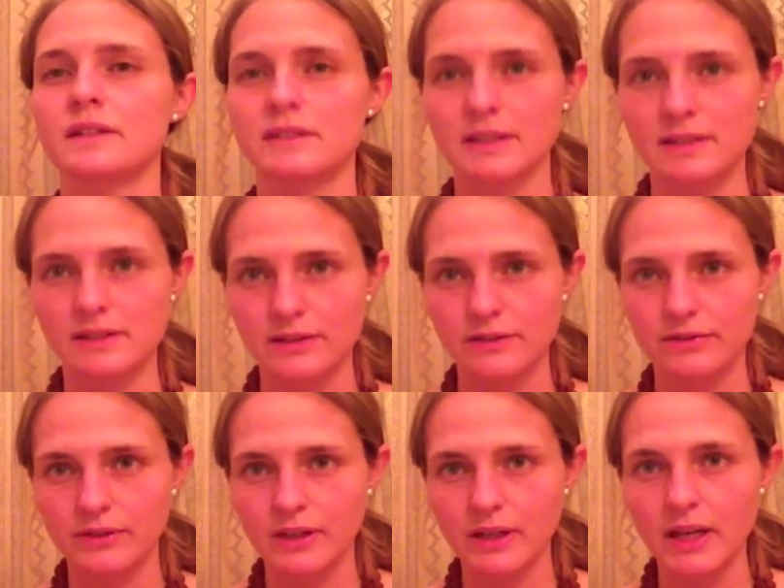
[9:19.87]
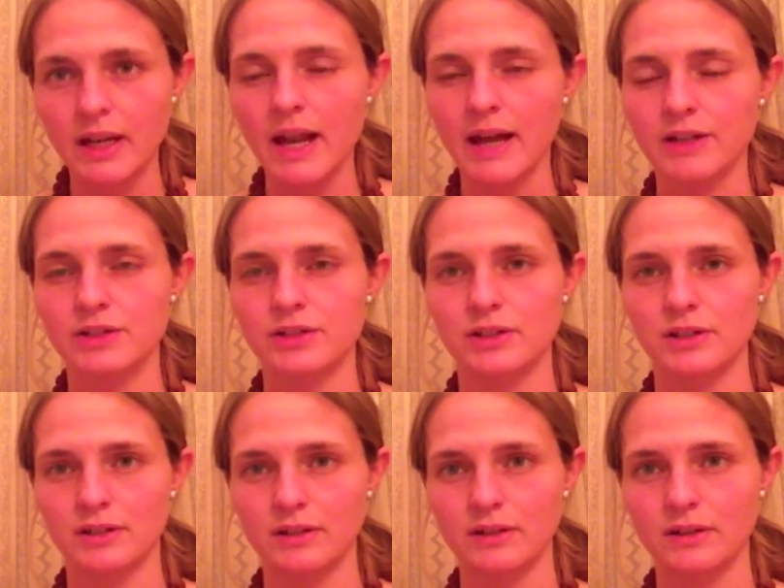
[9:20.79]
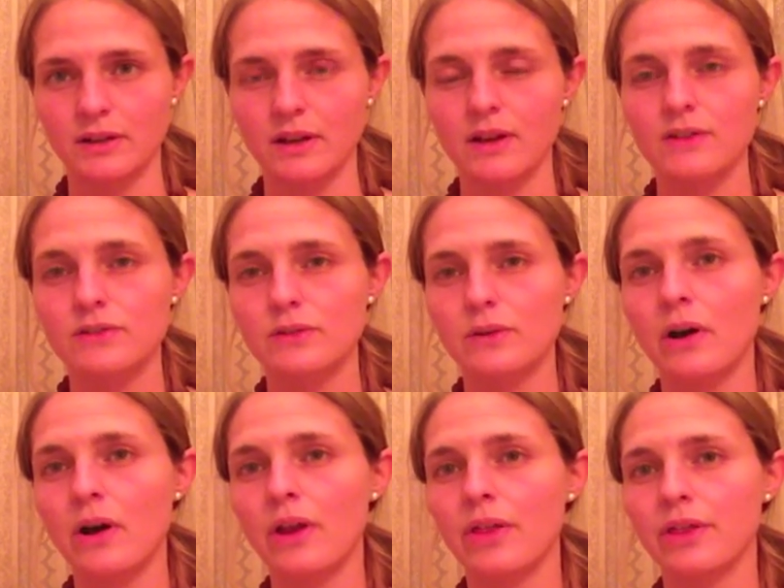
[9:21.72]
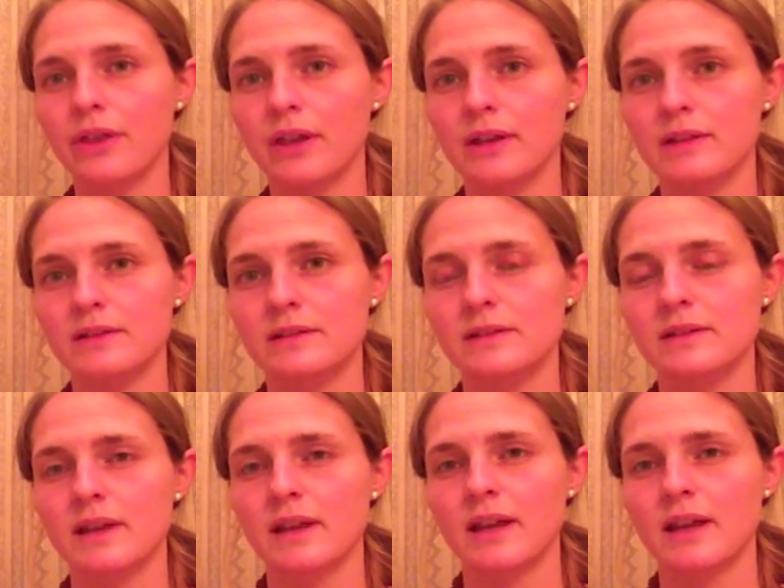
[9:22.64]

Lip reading: a sense of connection to all things,